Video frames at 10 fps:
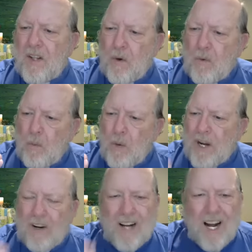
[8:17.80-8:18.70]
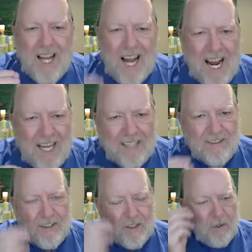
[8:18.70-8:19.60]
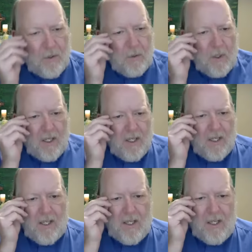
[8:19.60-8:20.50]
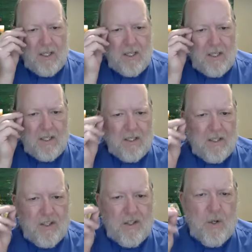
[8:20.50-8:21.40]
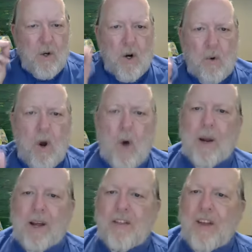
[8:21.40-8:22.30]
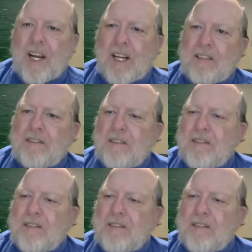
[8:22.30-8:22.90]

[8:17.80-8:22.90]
we are not asked to do heroic things,